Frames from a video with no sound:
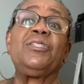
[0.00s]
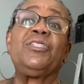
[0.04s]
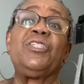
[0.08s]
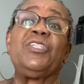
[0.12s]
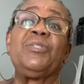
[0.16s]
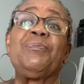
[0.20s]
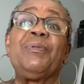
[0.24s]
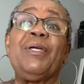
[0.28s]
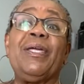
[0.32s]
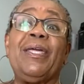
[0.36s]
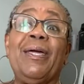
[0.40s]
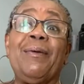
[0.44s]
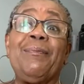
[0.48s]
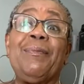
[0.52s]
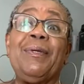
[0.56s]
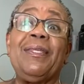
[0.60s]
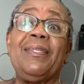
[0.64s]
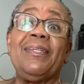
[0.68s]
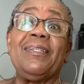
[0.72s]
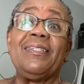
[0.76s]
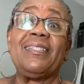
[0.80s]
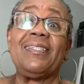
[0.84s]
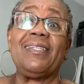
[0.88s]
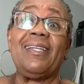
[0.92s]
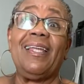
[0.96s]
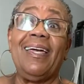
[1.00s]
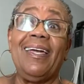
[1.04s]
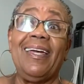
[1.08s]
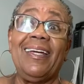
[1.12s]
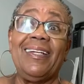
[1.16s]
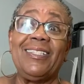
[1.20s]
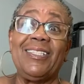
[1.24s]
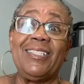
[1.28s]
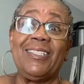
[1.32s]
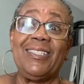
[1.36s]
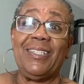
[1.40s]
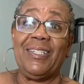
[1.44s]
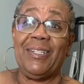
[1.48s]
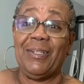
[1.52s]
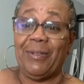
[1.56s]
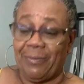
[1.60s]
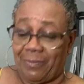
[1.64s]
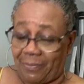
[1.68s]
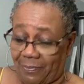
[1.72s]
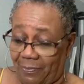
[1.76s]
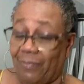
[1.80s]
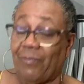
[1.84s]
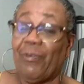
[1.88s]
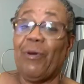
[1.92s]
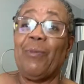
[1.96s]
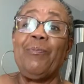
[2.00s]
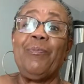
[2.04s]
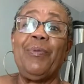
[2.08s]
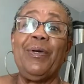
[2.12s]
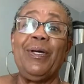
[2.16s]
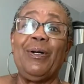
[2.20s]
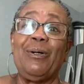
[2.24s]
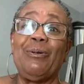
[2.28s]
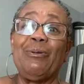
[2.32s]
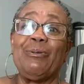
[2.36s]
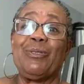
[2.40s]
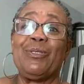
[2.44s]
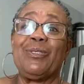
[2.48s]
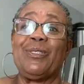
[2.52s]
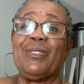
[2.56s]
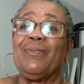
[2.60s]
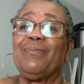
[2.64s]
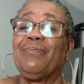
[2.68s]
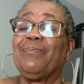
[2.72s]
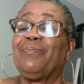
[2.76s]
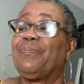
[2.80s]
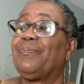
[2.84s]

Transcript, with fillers: Jimmy got me this last year from Belks.